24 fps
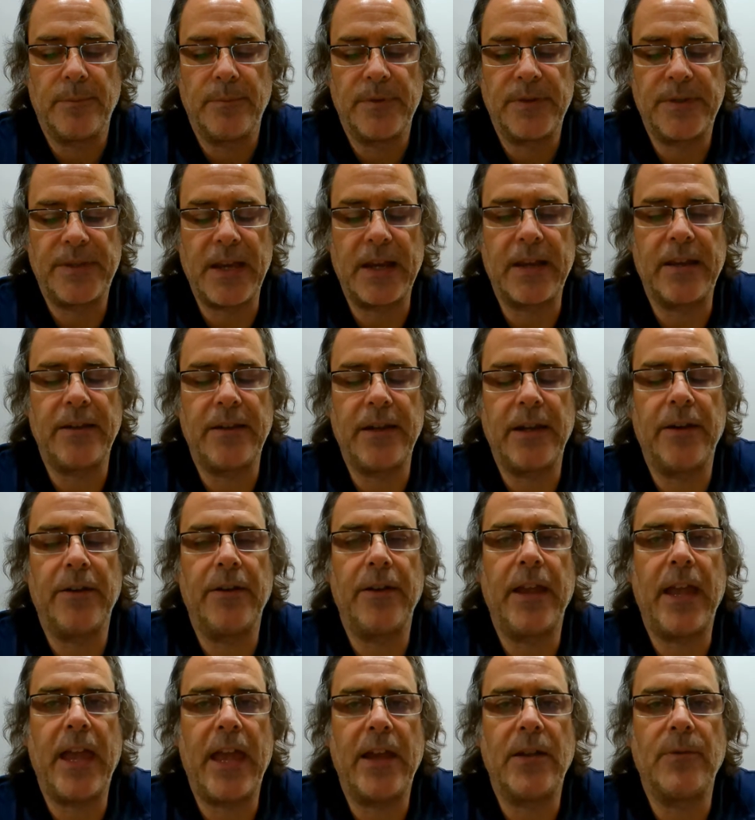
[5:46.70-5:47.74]

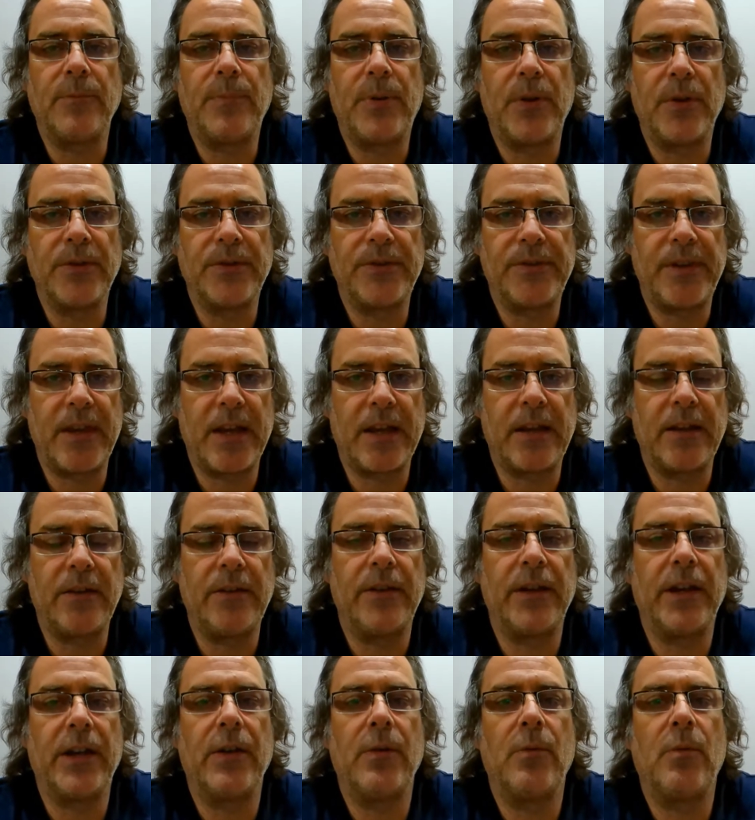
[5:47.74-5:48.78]
secondary and
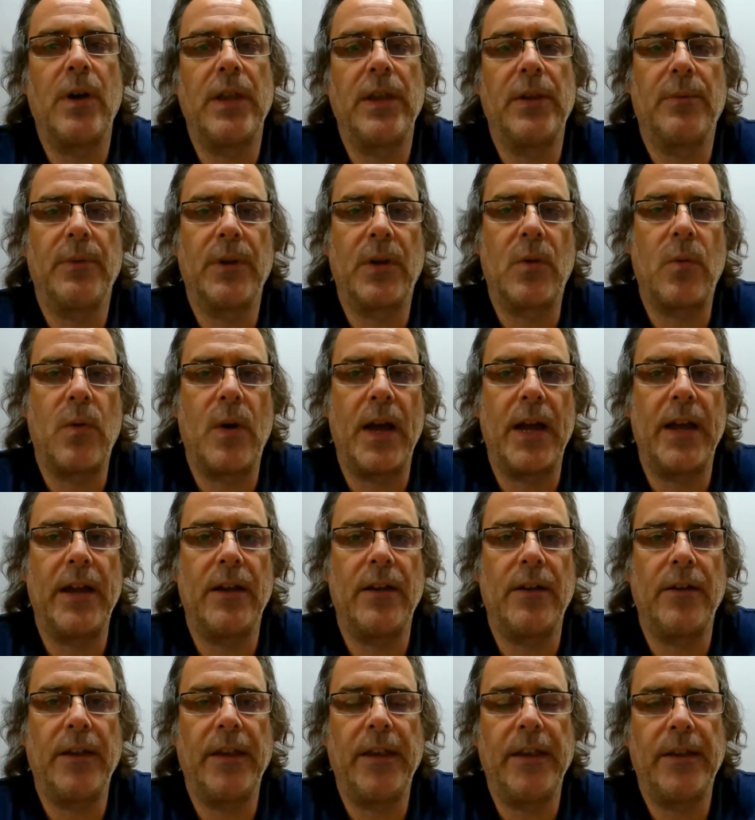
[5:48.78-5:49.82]
post-secondary, what you
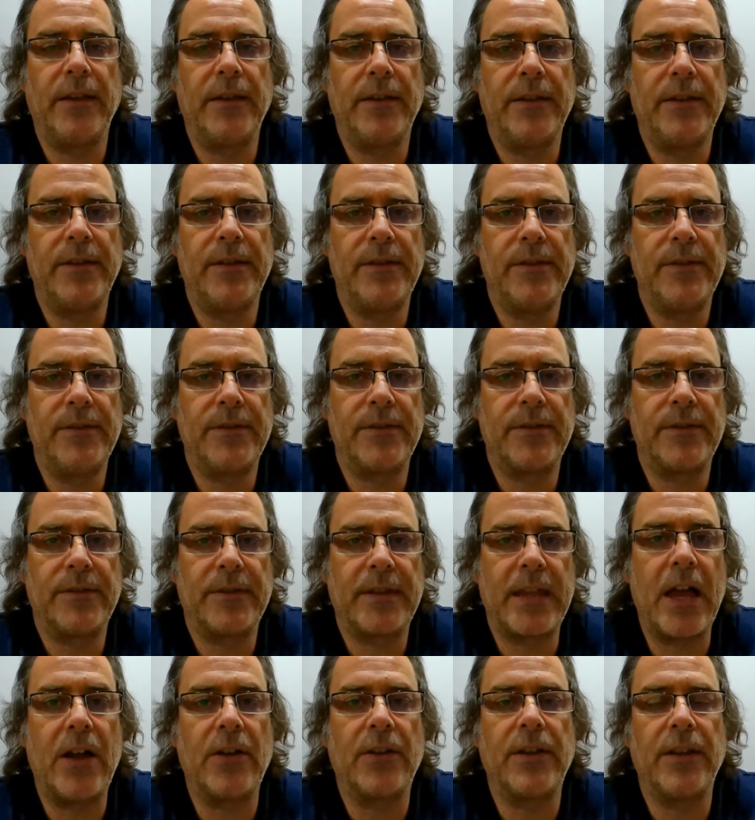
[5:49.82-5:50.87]
require is
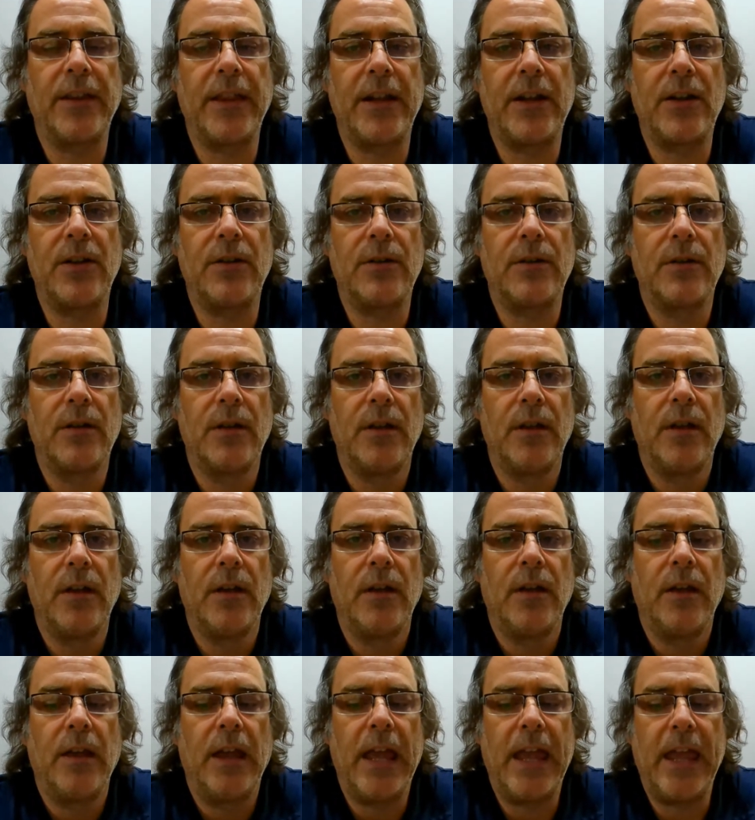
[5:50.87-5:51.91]
calculator
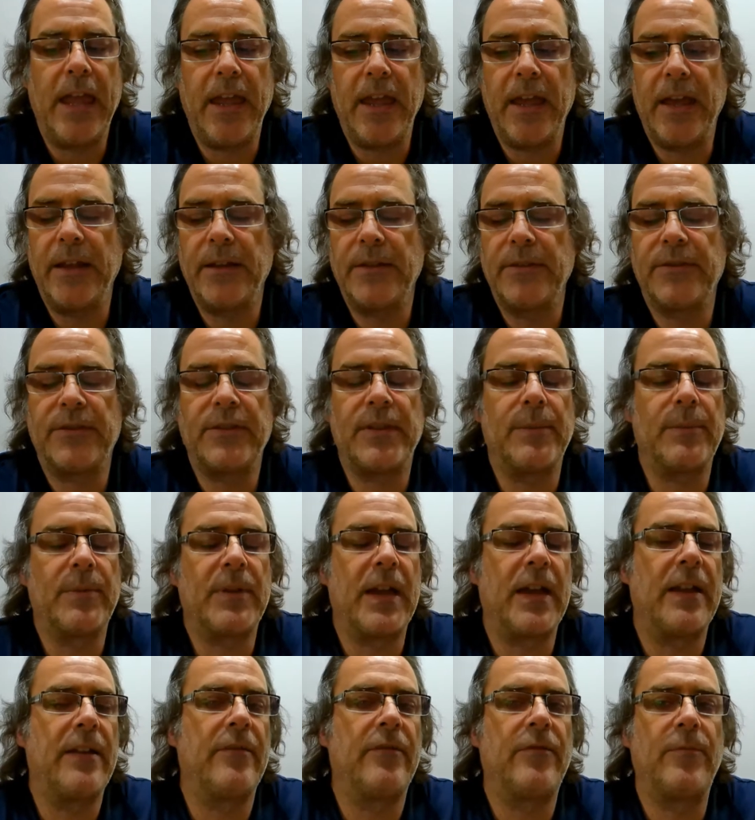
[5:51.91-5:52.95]
and some
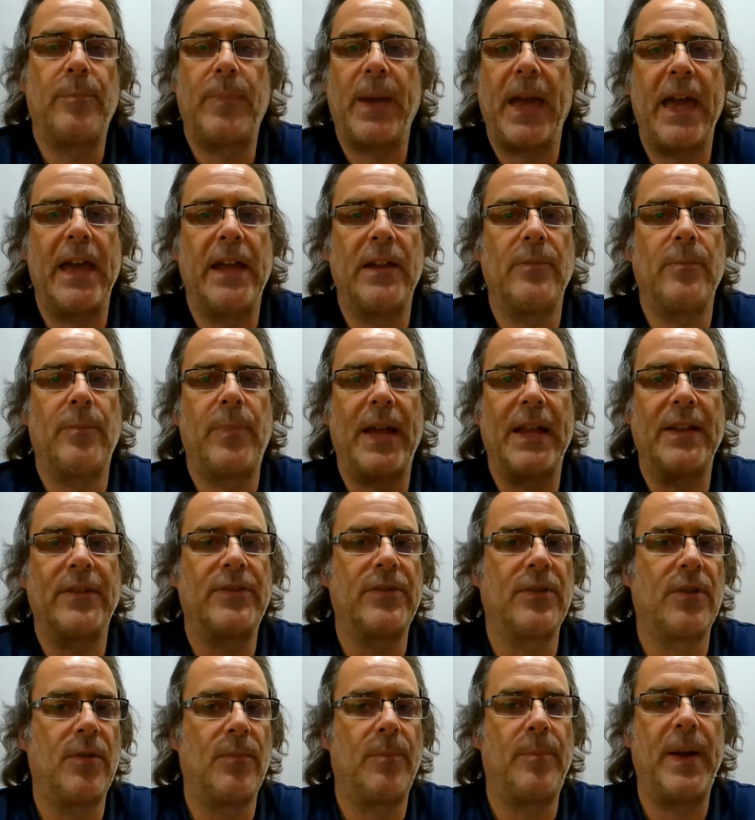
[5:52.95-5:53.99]
kind of pen,
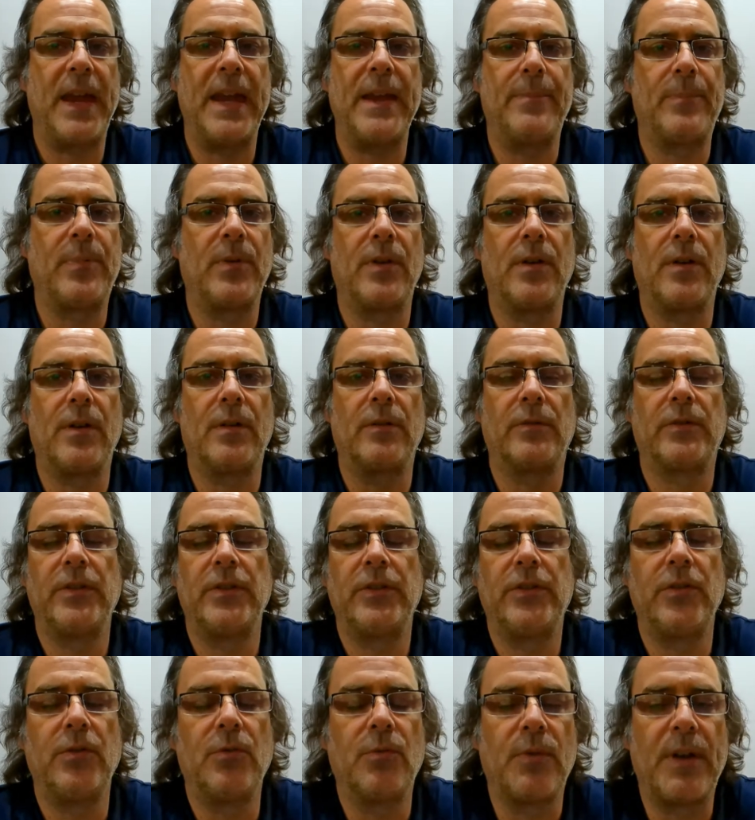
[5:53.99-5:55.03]
pencil, paper to
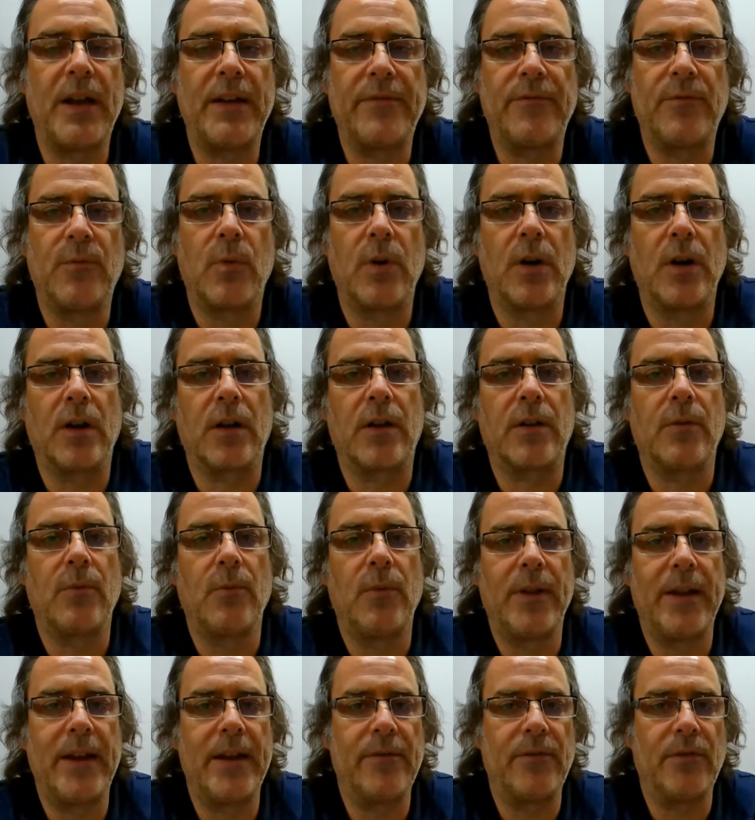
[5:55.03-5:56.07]
do rough work,
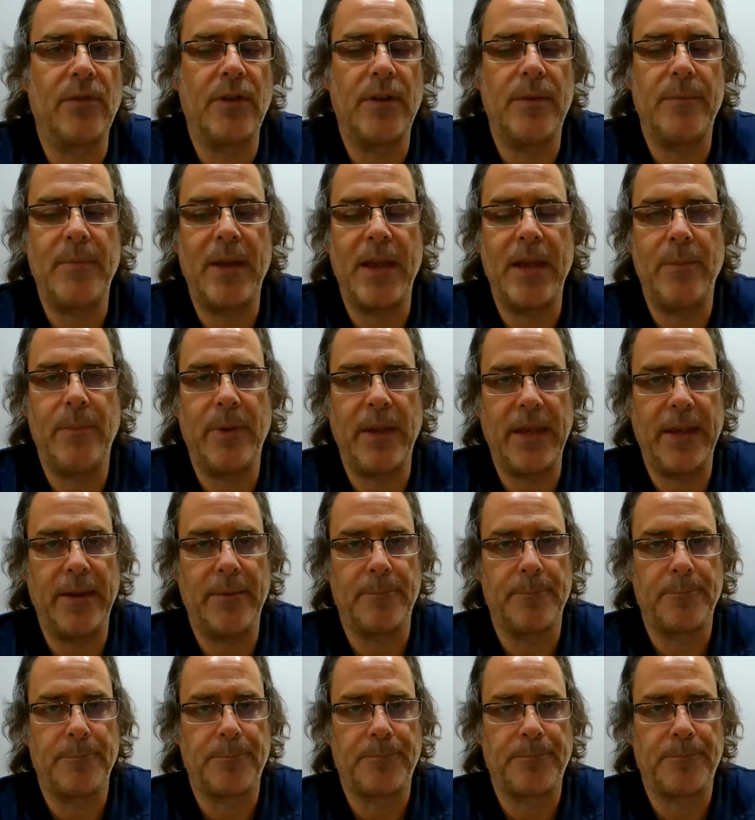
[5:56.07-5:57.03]
whatever it may be.